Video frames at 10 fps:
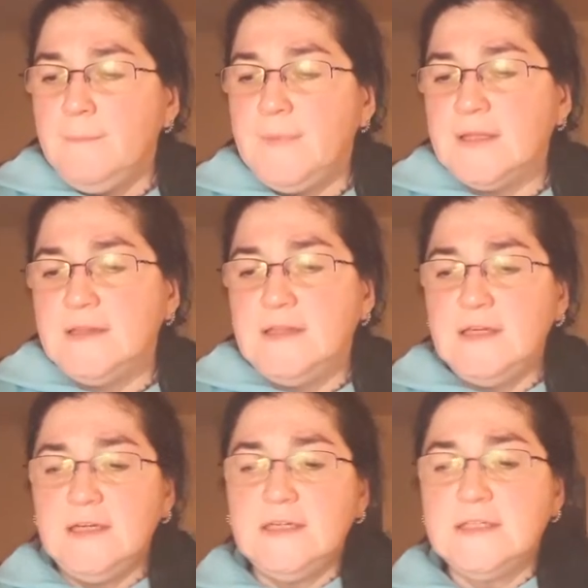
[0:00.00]
But
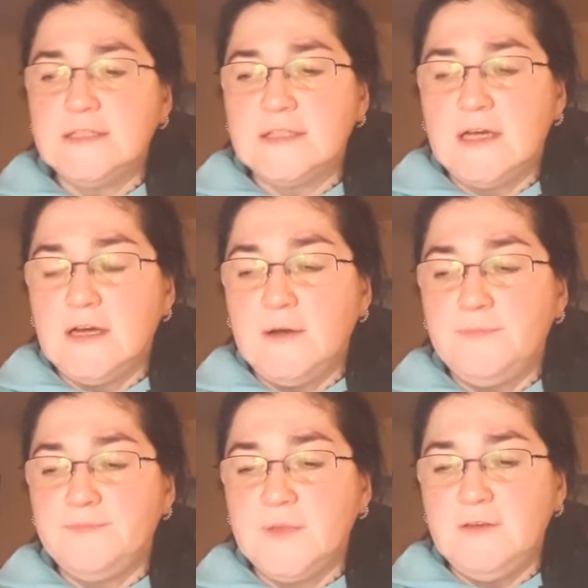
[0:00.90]
this
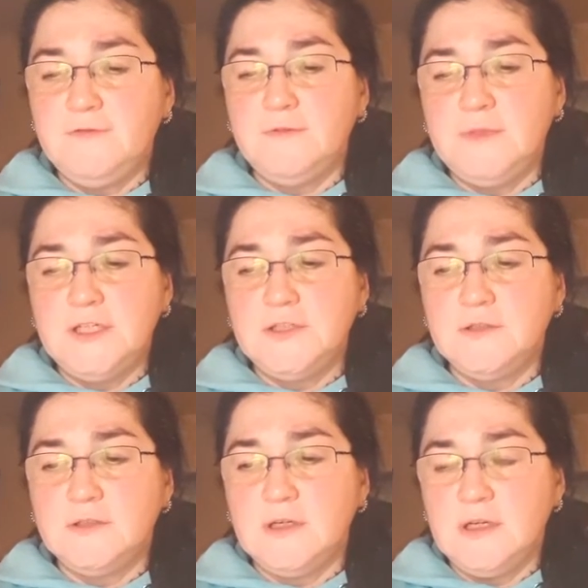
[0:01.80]

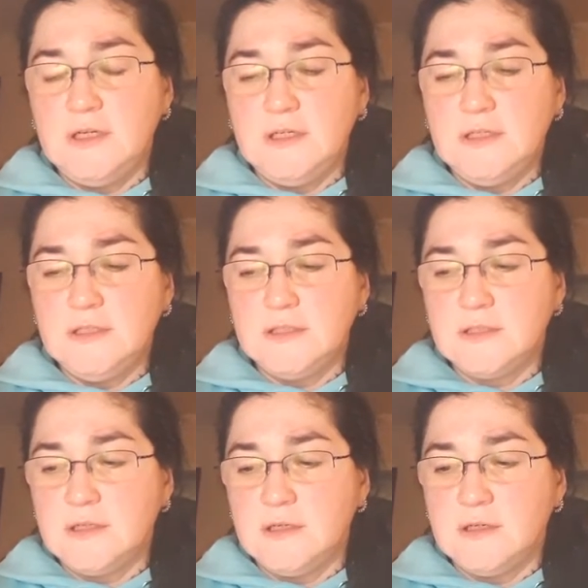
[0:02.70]
information
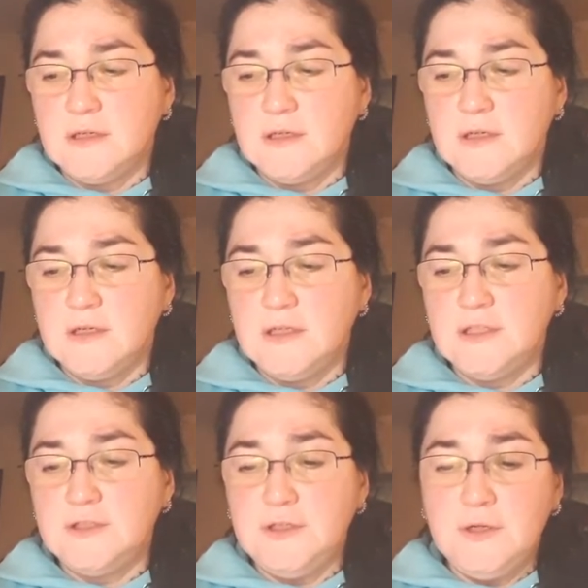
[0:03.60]
is
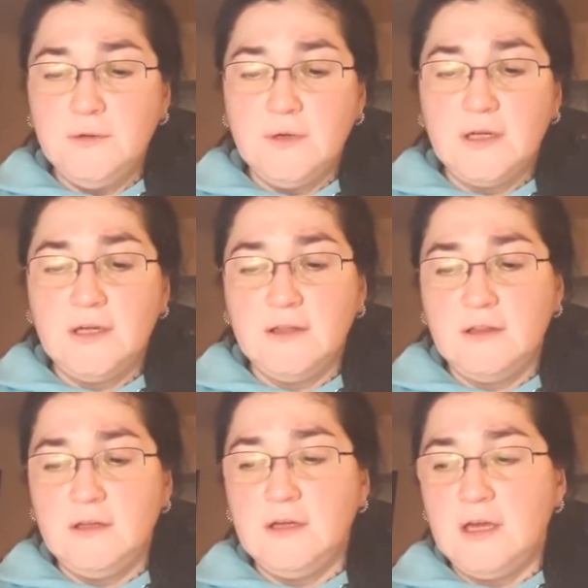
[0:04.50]
new, and I
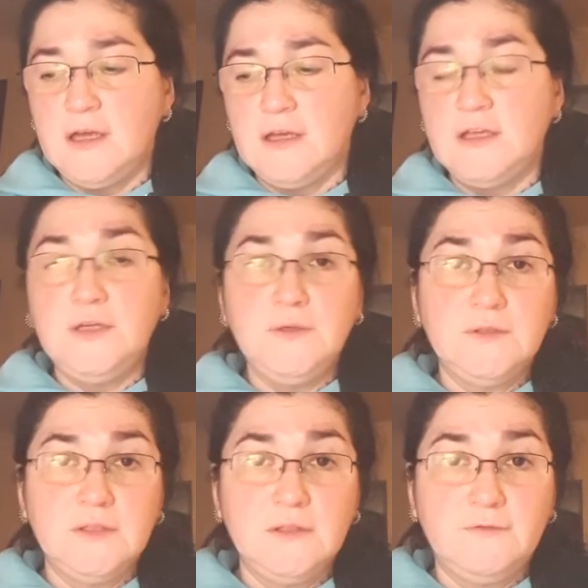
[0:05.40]
think I can
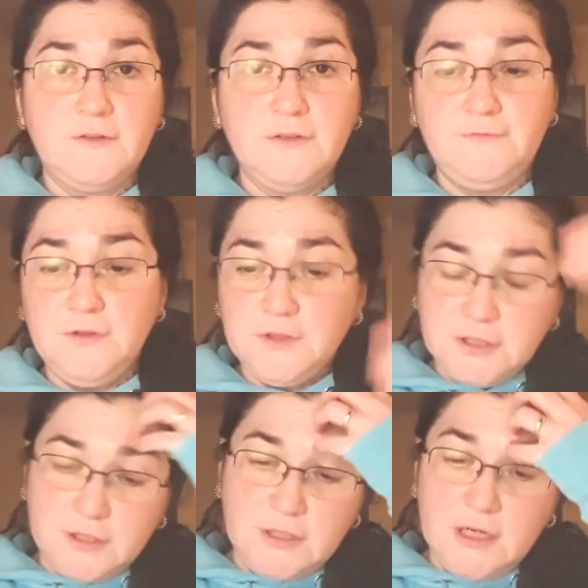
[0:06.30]
use it for the
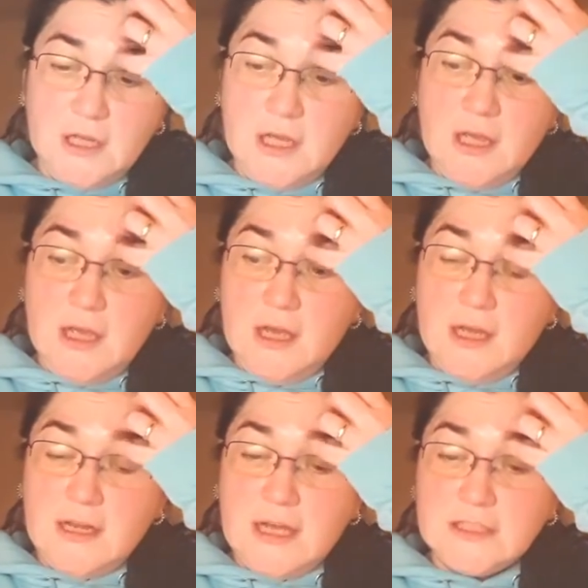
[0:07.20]
future
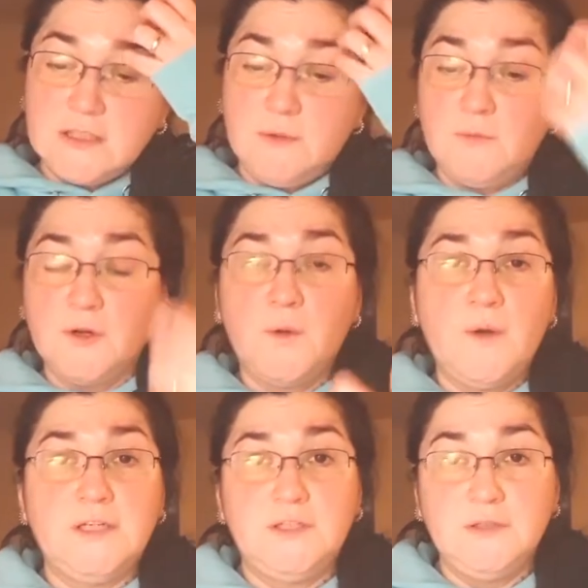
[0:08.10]
and ask some more
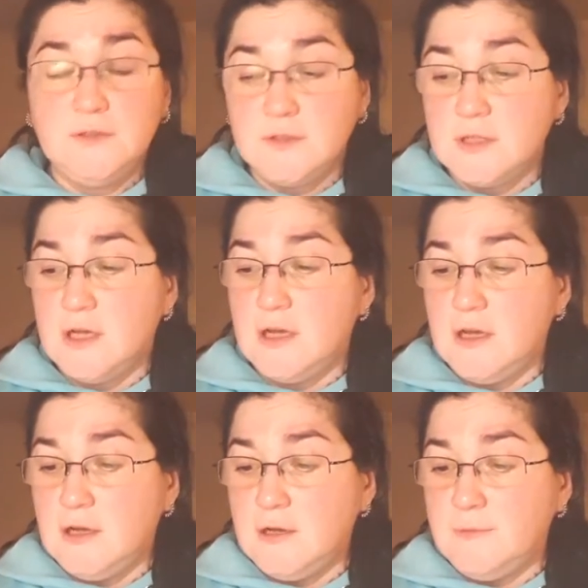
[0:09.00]
questions
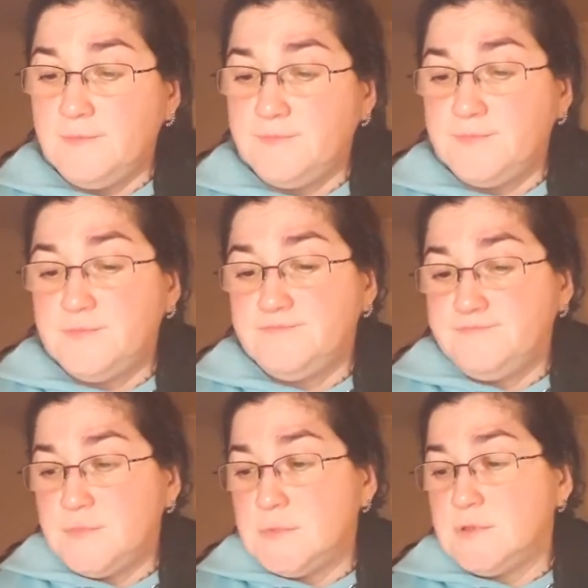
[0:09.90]
to
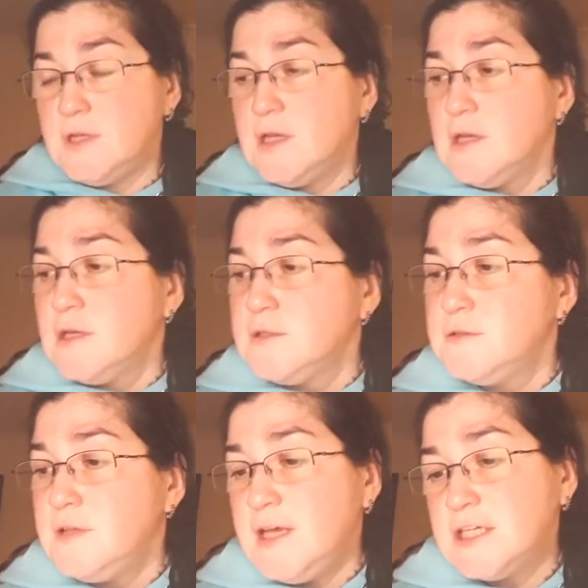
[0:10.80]

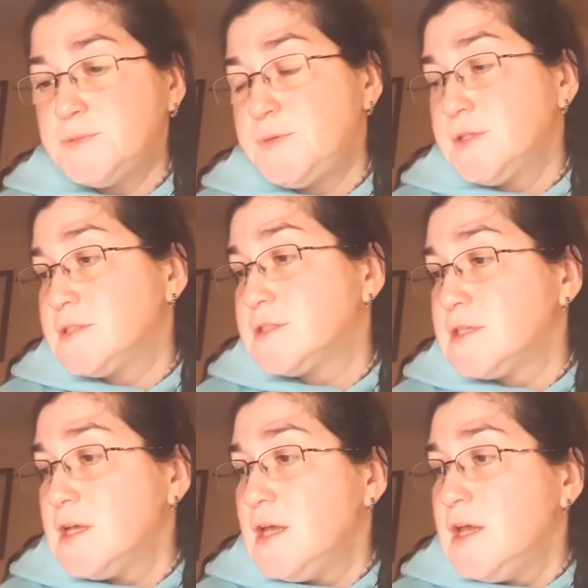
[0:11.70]
the experts.